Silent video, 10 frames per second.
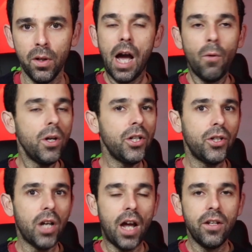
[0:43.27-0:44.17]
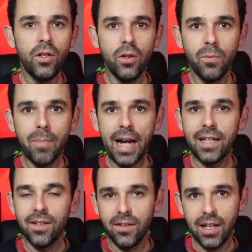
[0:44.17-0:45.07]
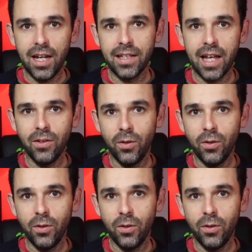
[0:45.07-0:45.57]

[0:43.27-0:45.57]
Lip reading: I wish I knew back in the day that